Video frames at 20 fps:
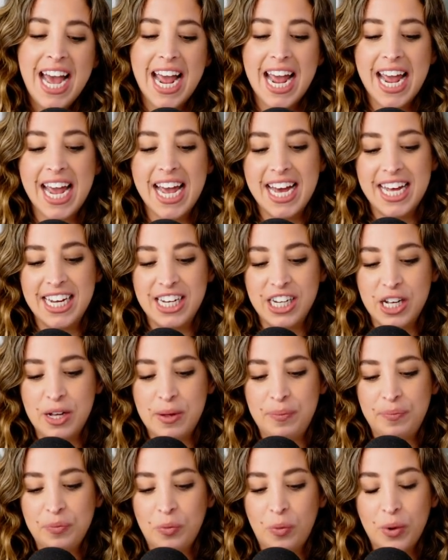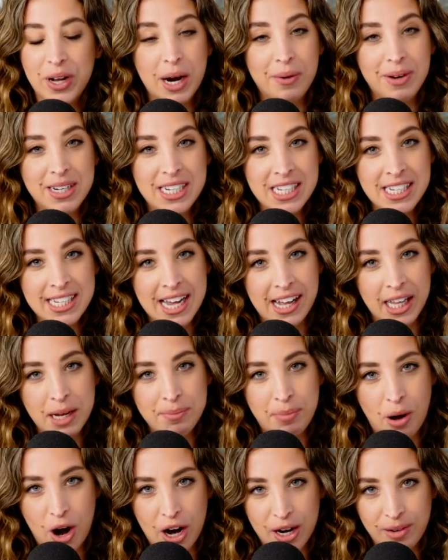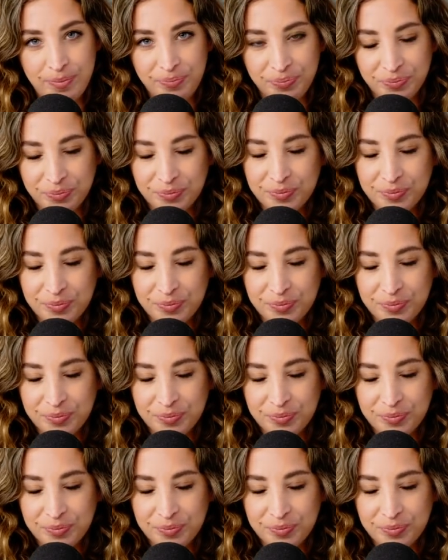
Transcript: And when I went to this LA bar,